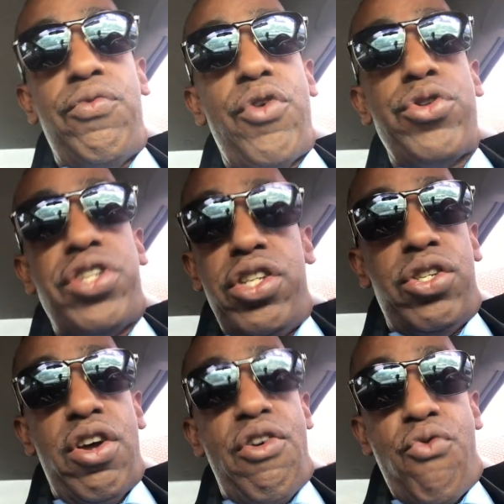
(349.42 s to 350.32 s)

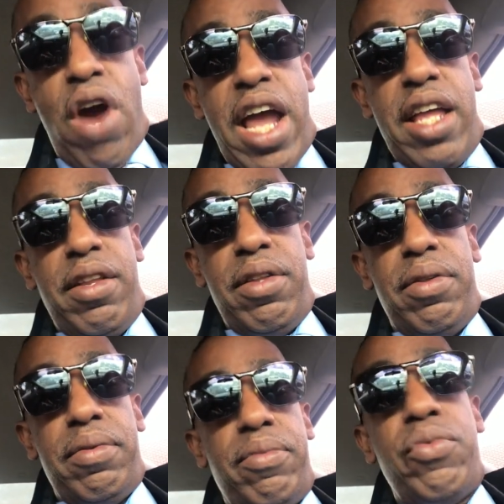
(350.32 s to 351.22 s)
versus right,
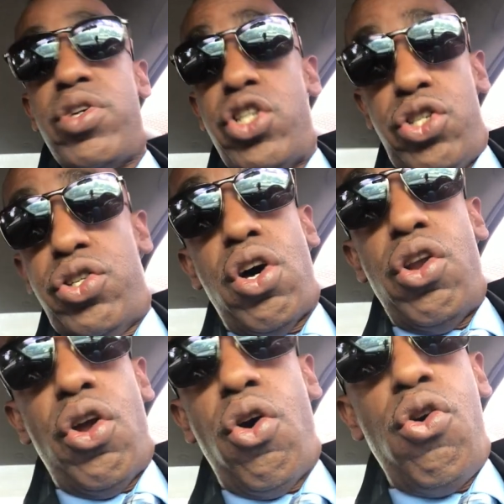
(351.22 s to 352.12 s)
which is
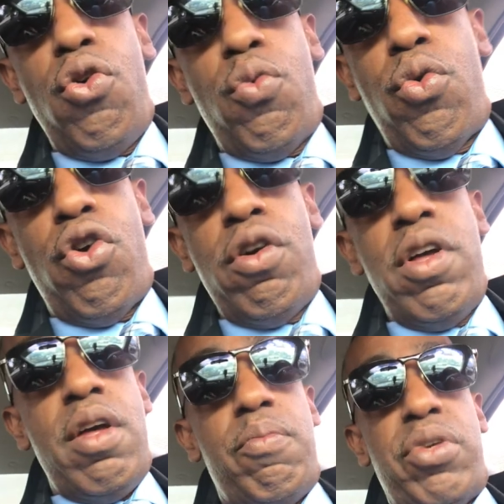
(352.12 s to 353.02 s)
an old war,
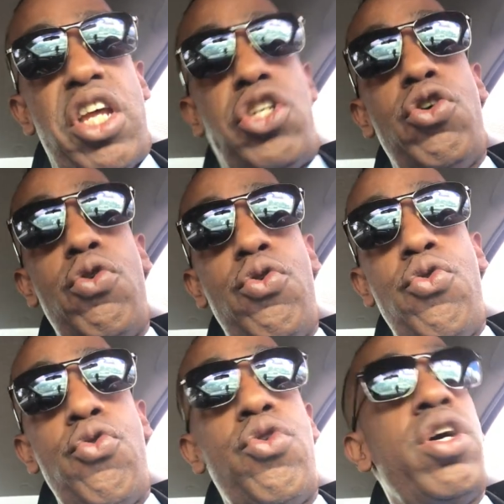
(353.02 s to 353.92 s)
but they're
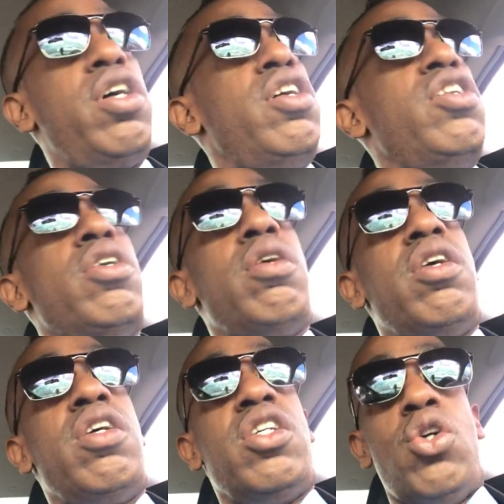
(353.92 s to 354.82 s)
two
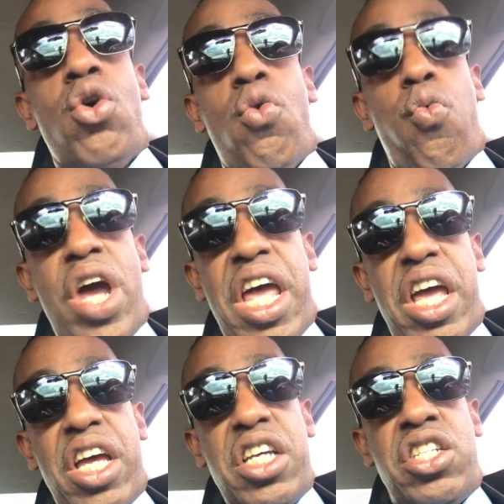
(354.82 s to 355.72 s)

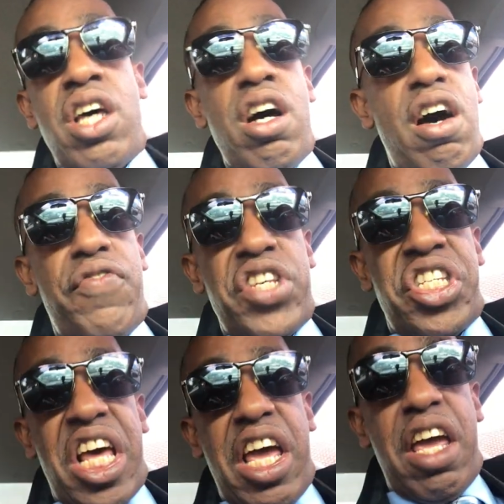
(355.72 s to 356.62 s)
wings of the
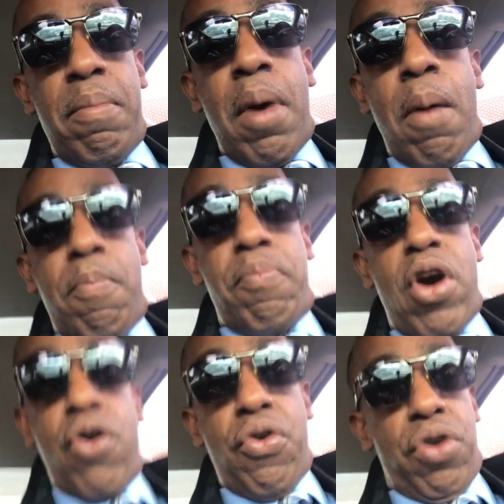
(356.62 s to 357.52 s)
same
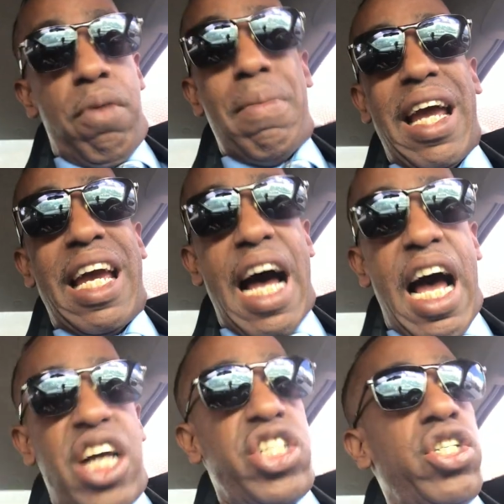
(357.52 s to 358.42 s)
bird. My
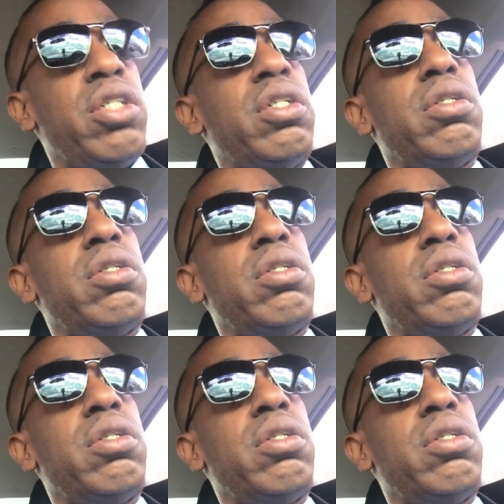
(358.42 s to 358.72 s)
gosh,